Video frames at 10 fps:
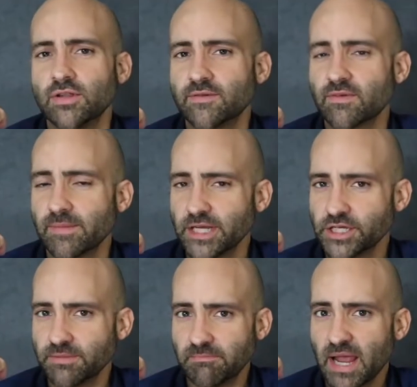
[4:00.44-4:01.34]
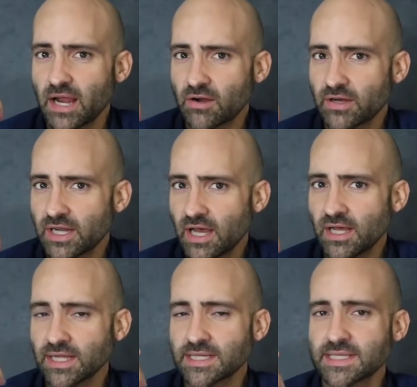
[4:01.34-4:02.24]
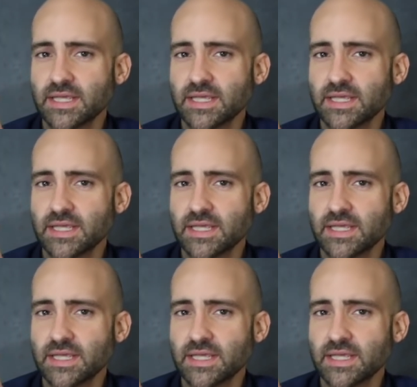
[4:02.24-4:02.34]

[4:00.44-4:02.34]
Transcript: hole information paradox.